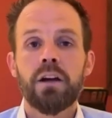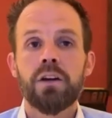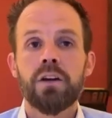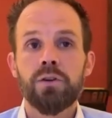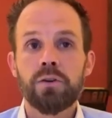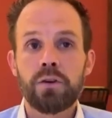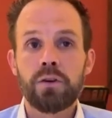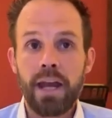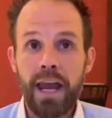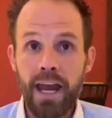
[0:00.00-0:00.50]

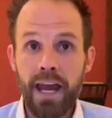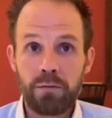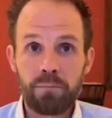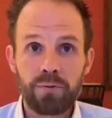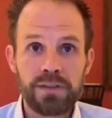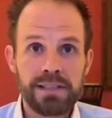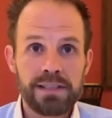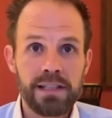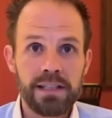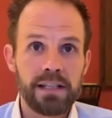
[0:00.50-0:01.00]
You can
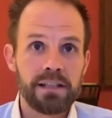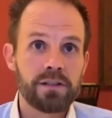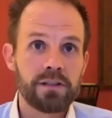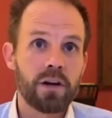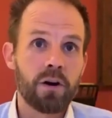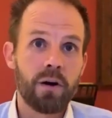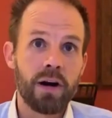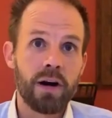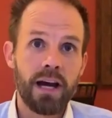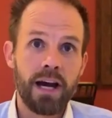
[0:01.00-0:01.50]
proceed to
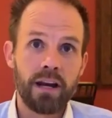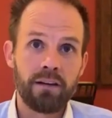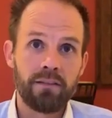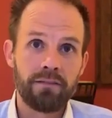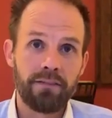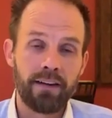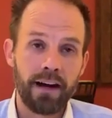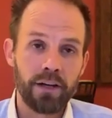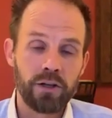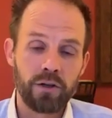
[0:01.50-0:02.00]
go ahead and
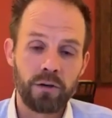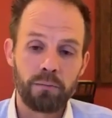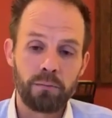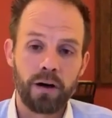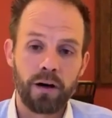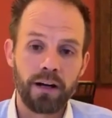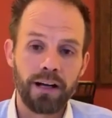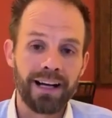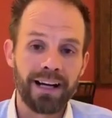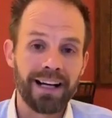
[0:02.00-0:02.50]
file your
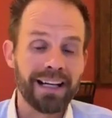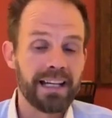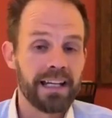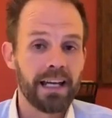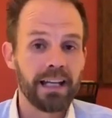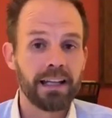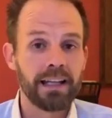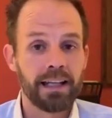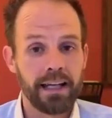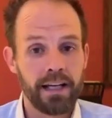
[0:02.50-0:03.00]
mark
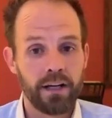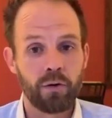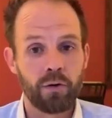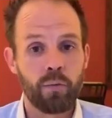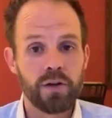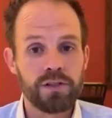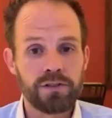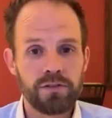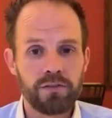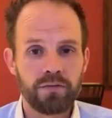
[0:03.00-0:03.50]
again later
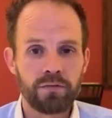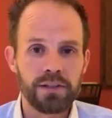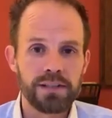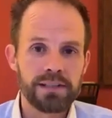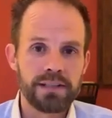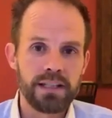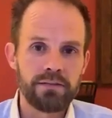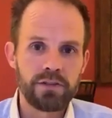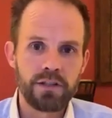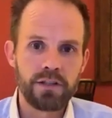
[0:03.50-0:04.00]
once you've
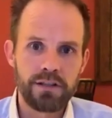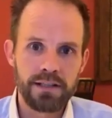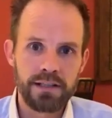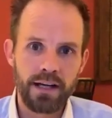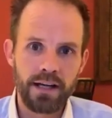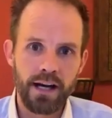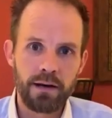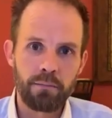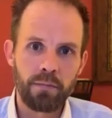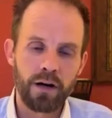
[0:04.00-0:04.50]
received your
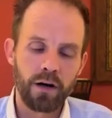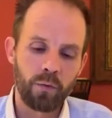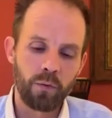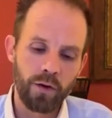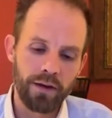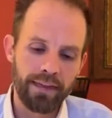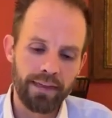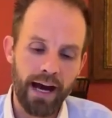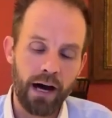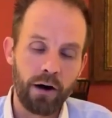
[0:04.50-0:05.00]
design mark
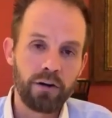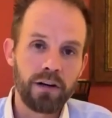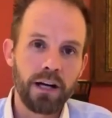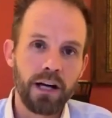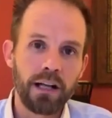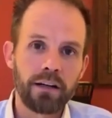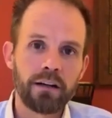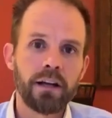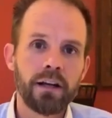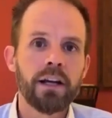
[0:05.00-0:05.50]
without
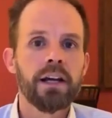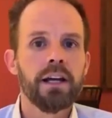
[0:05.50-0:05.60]
color,